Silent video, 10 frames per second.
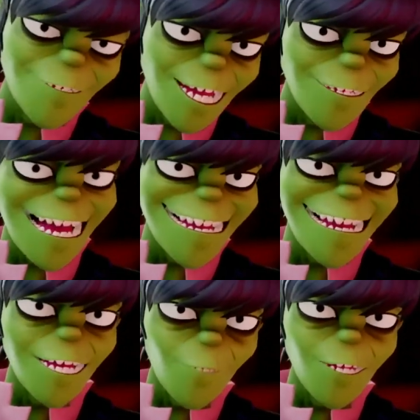yeah, well, uh,
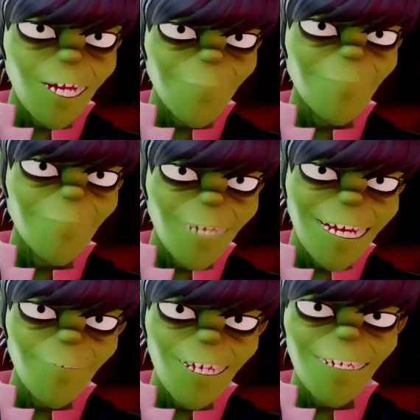you're welcome,
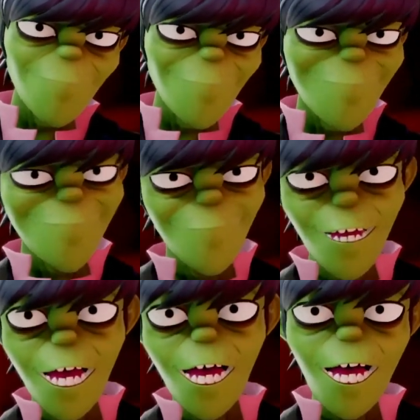by the way.
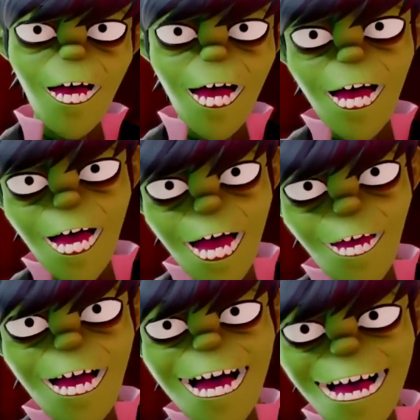
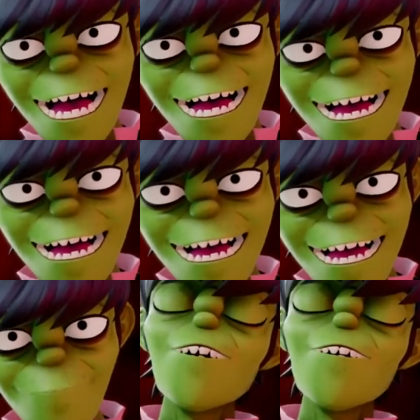Okay,
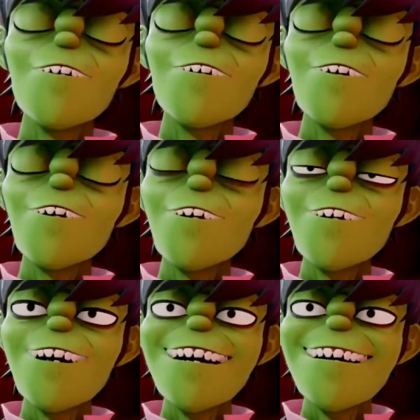we're
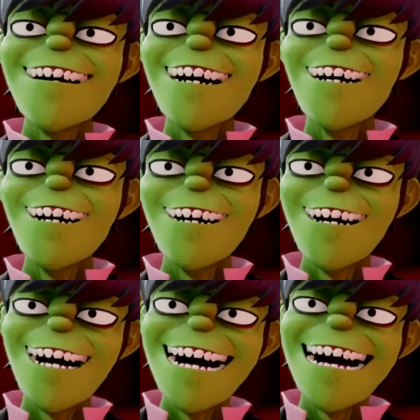all in this
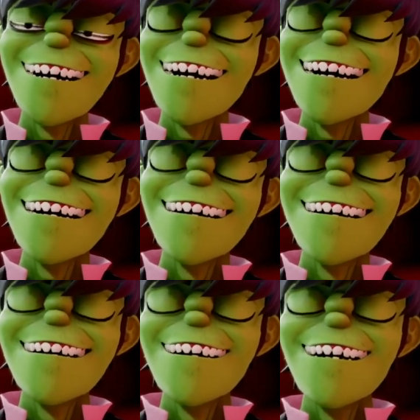
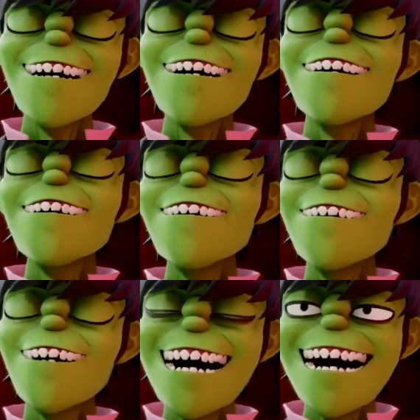together
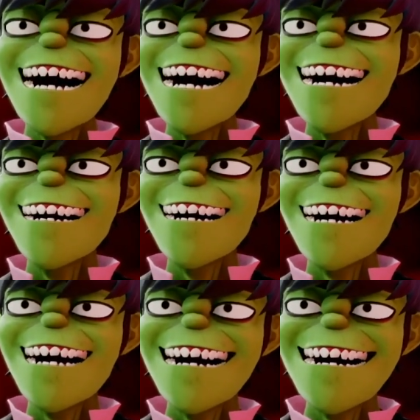till the
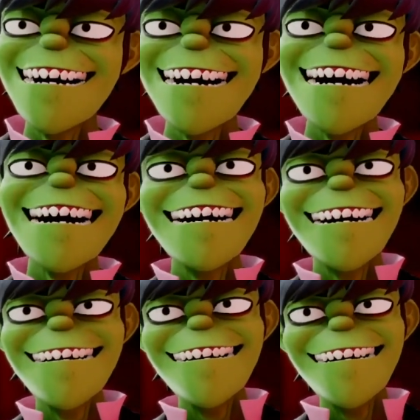end. Yeah,
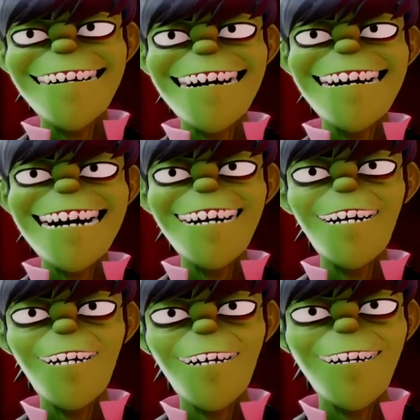ain't that
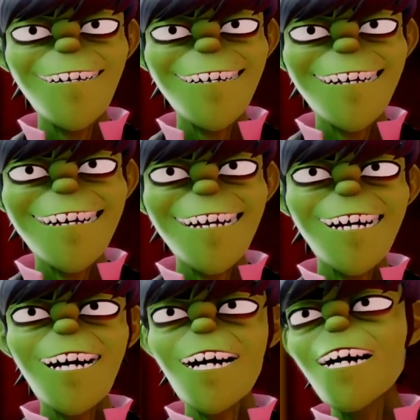the truth?
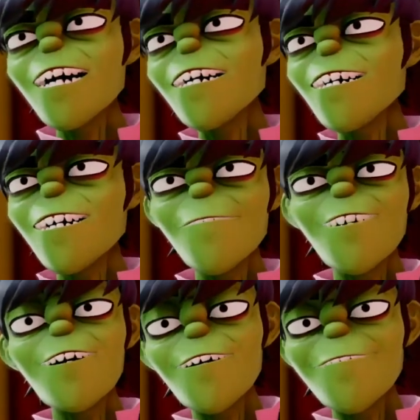Ah, oh,
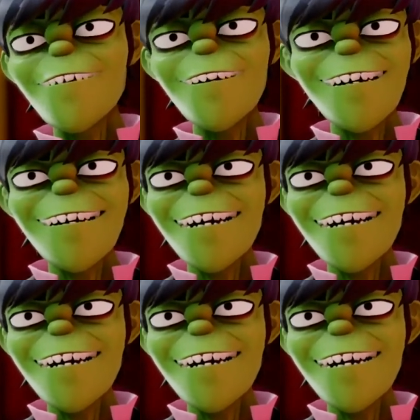beautiful.